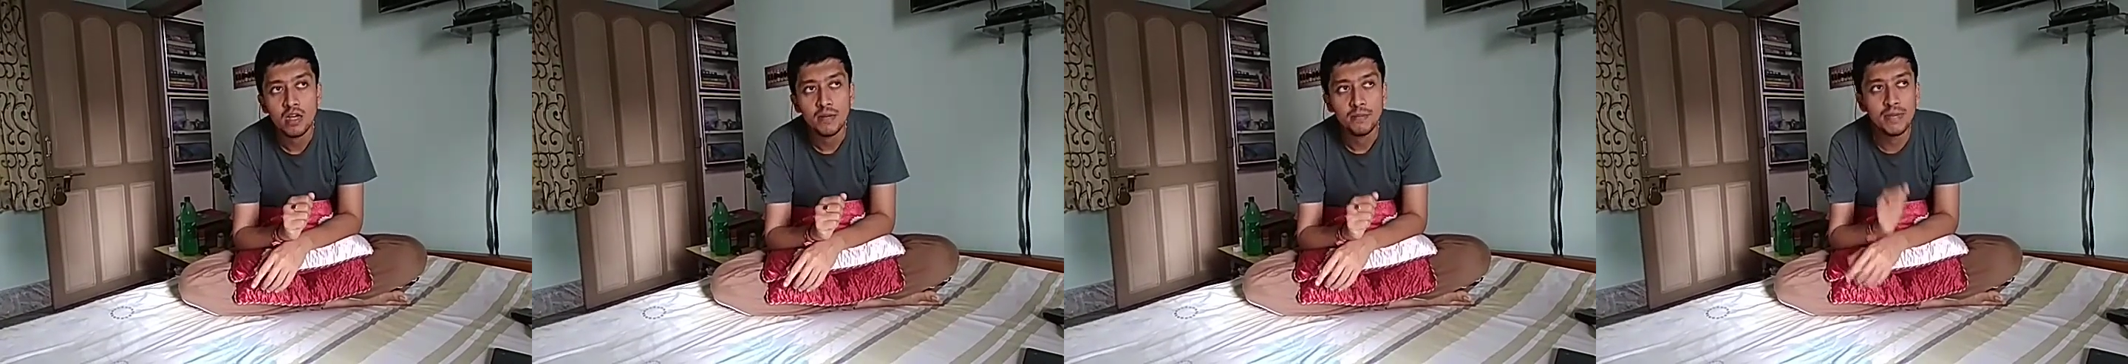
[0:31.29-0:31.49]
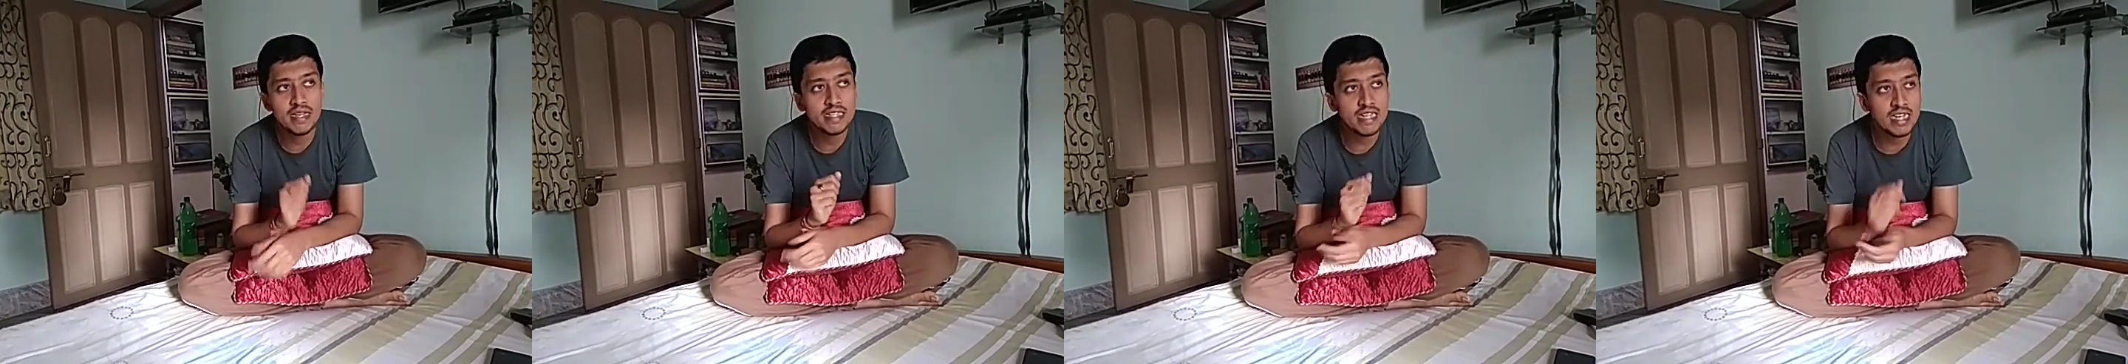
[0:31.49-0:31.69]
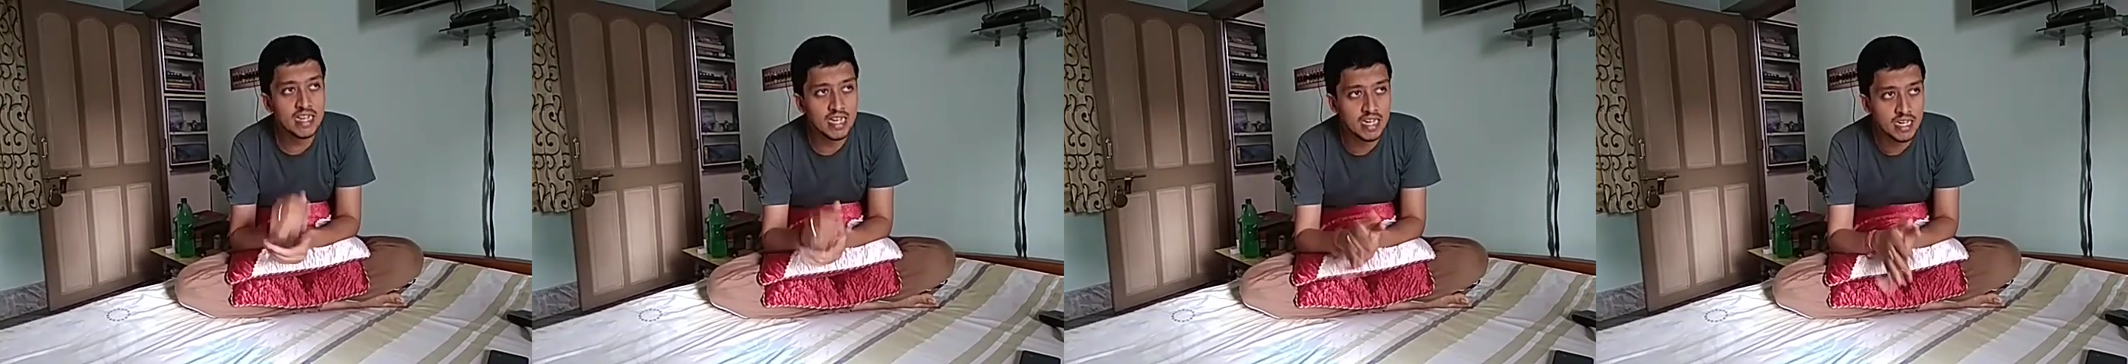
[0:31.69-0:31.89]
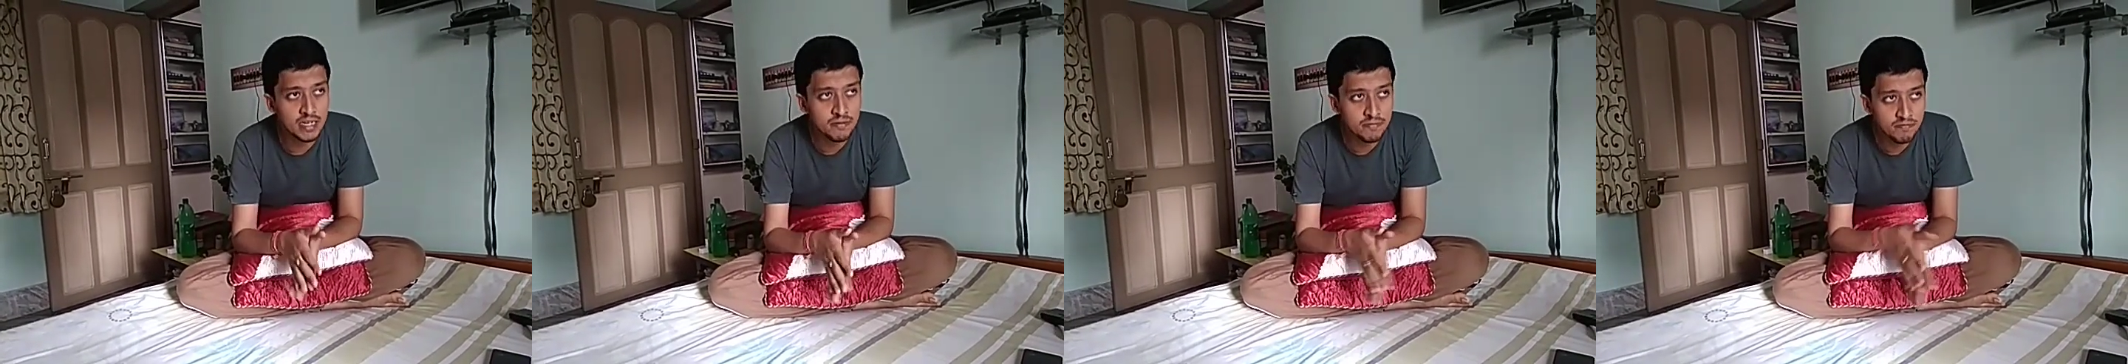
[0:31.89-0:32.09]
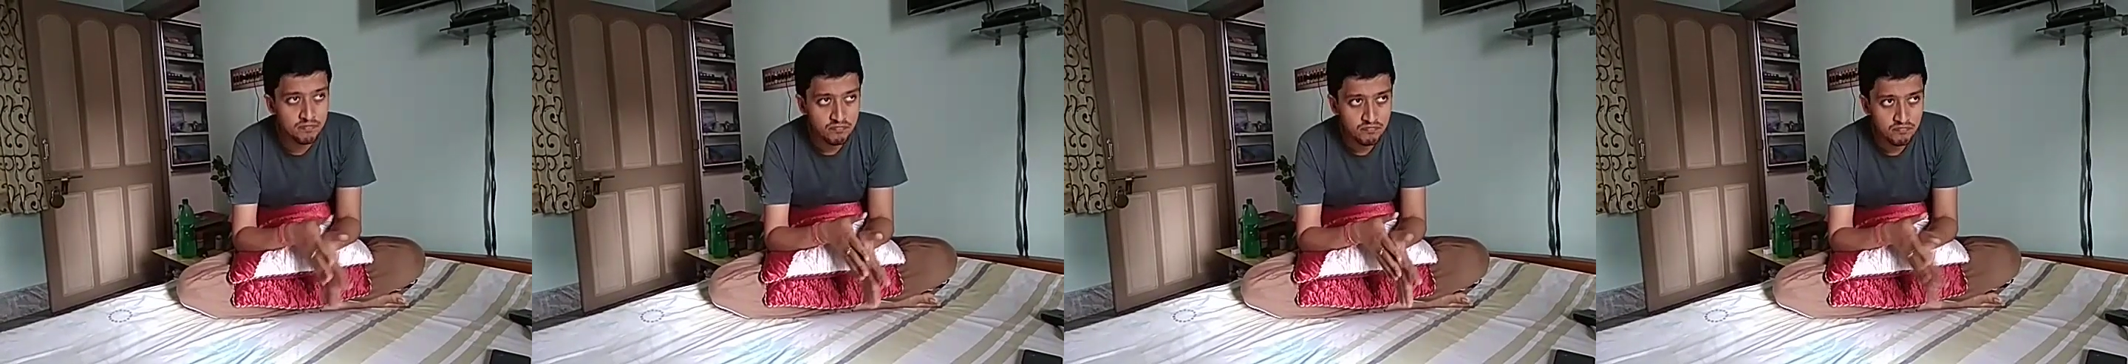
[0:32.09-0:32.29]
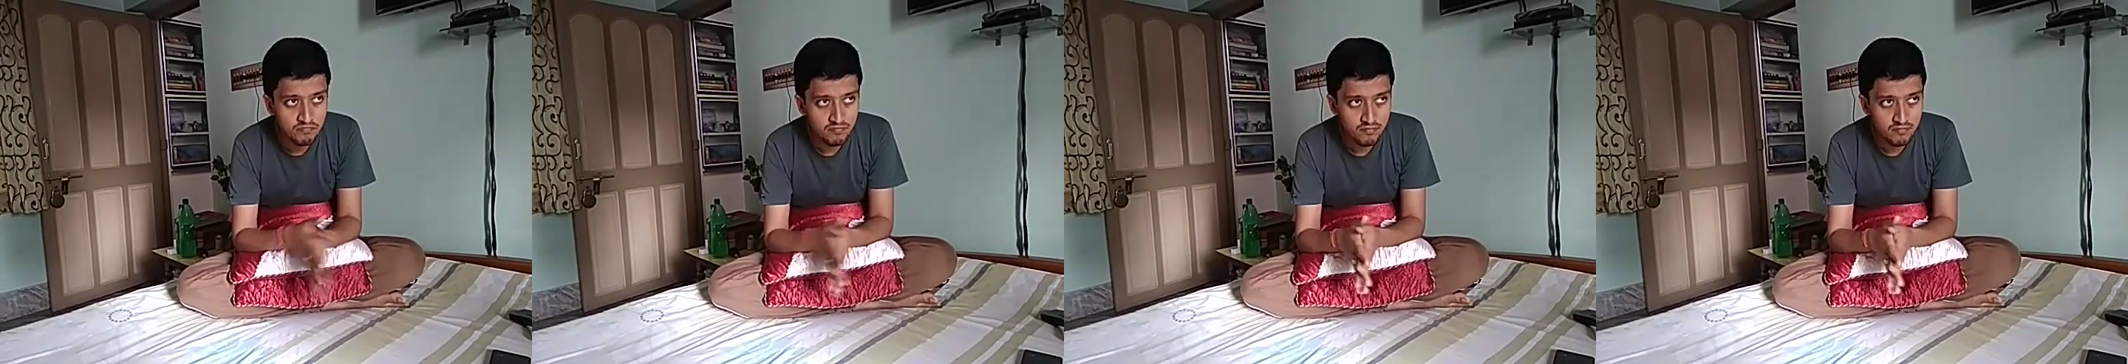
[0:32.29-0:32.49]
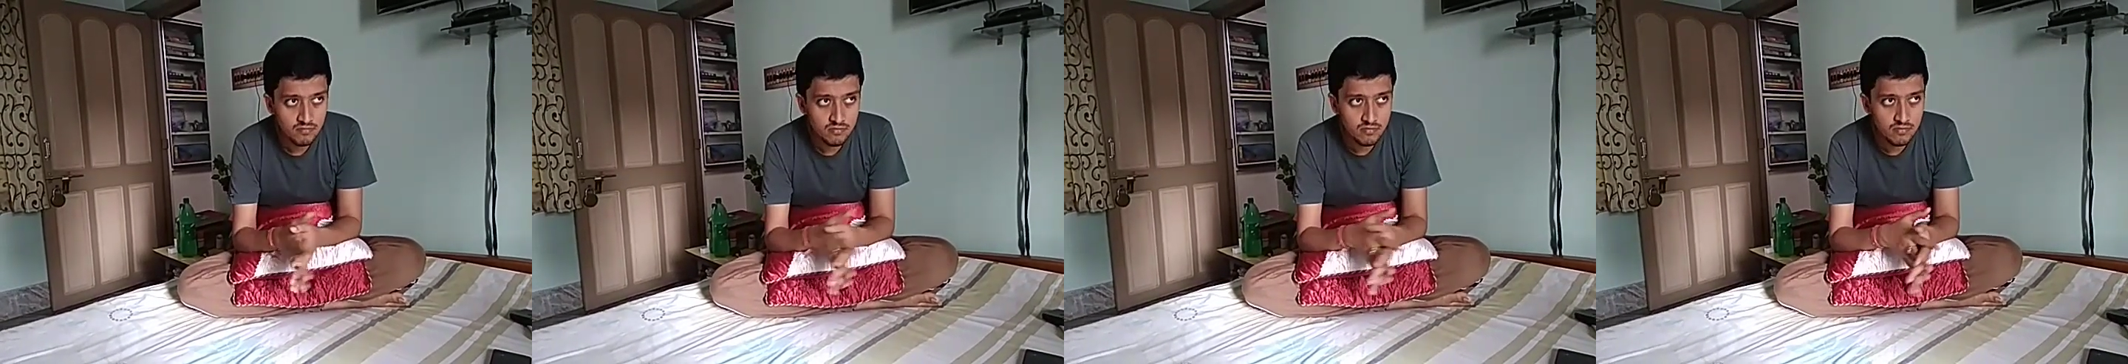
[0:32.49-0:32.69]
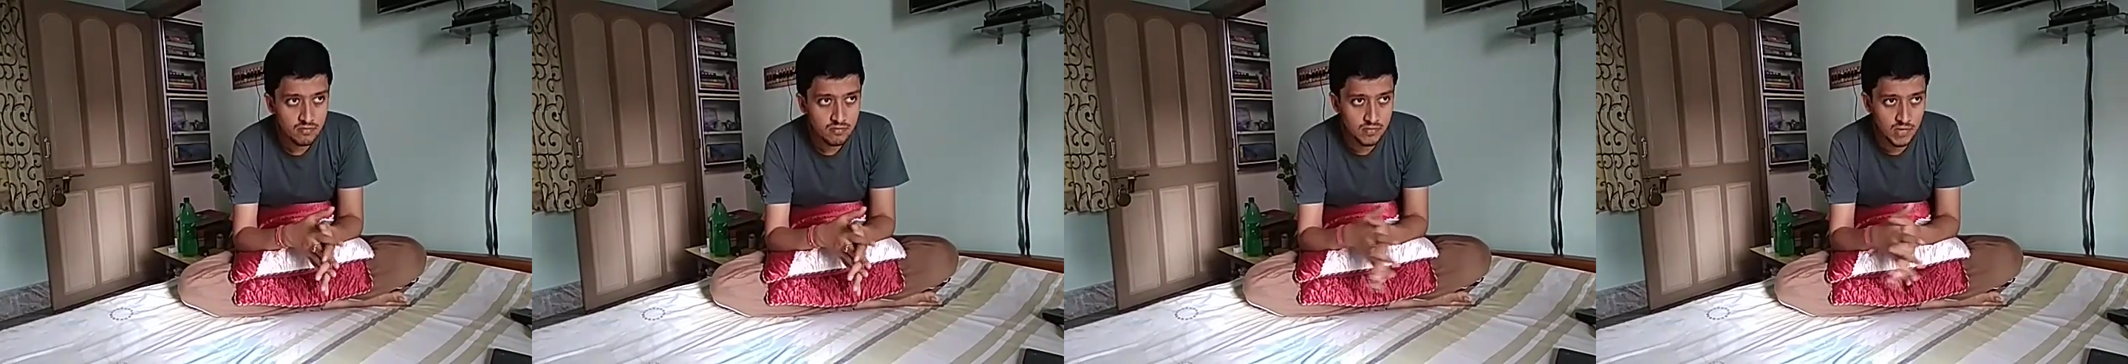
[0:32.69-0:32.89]
Basically,
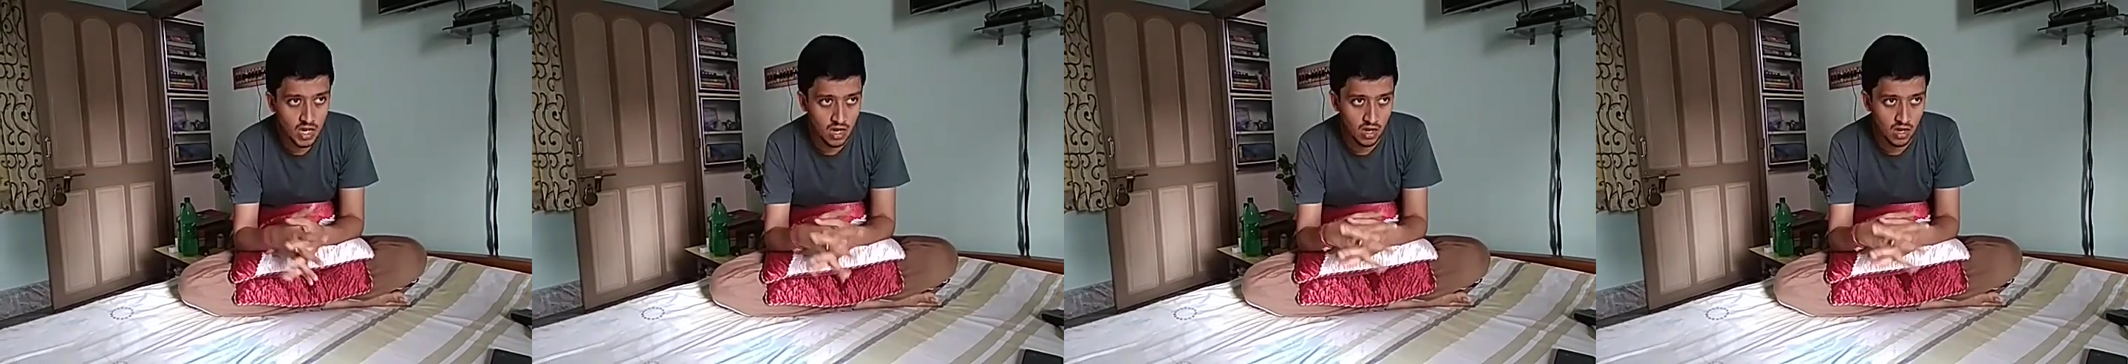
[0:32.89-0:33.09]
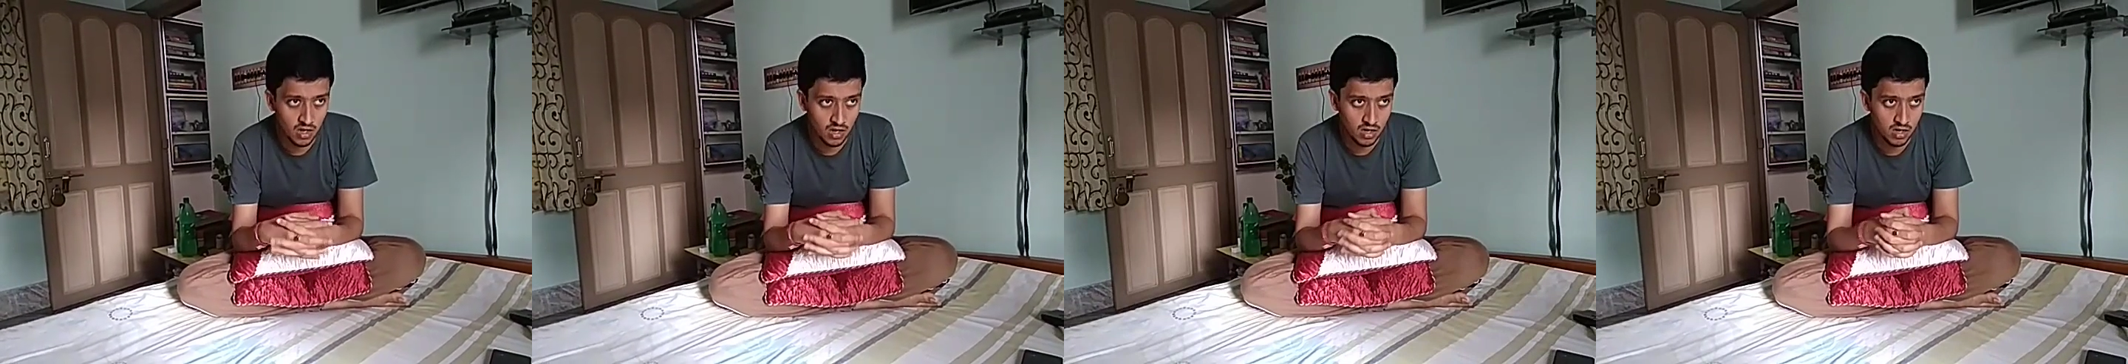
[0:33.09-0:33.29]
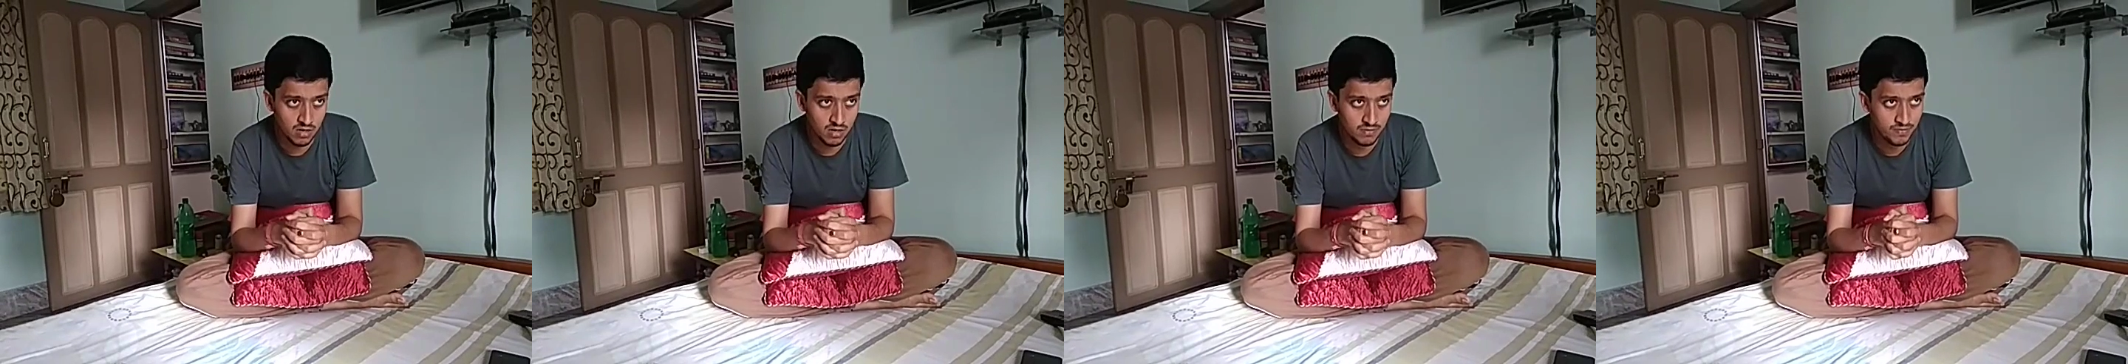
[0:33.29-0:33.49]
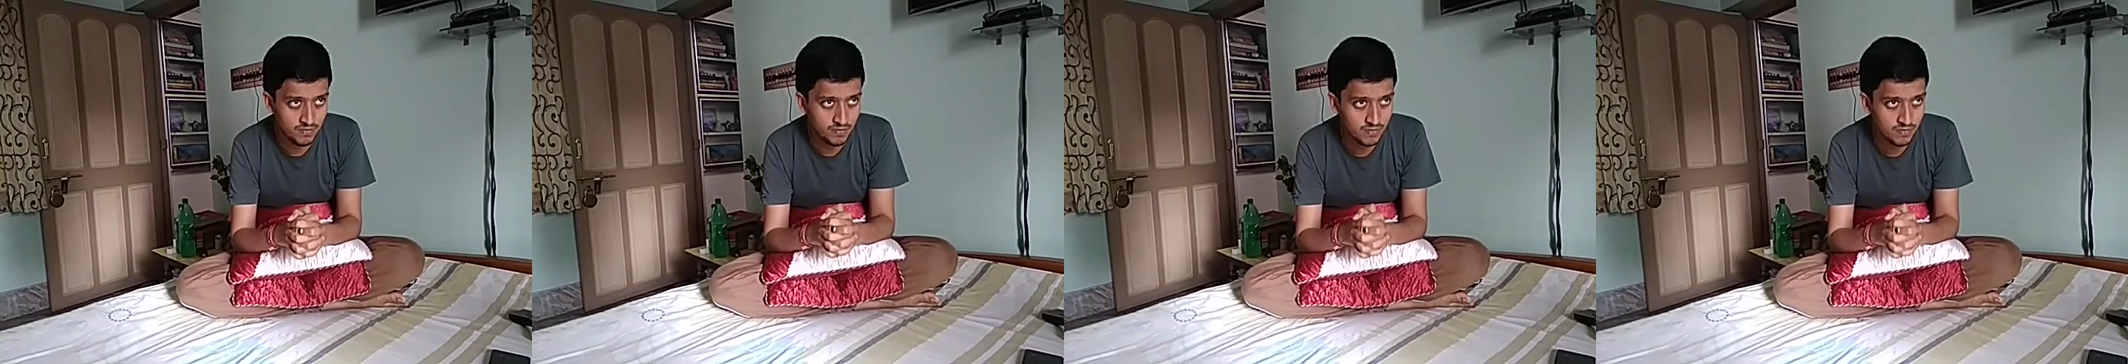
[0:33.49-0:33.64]
uh,